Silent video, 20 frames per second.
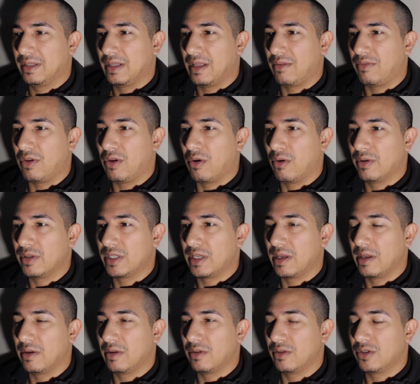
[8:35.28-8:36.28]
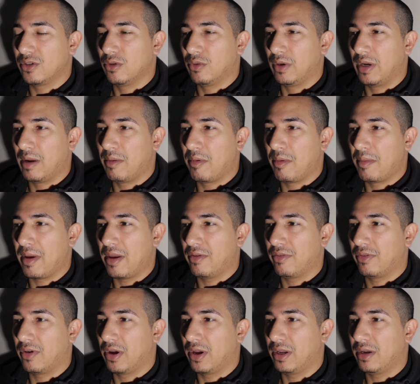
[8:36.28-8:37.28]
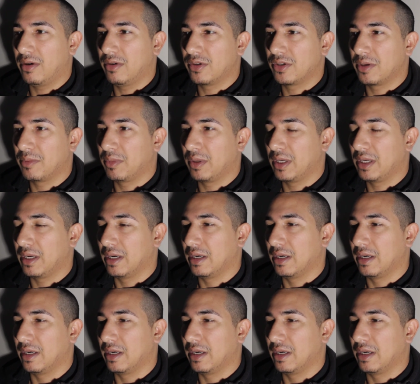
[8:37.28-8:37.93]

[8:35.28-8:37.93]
if you go into an MMA fight or something,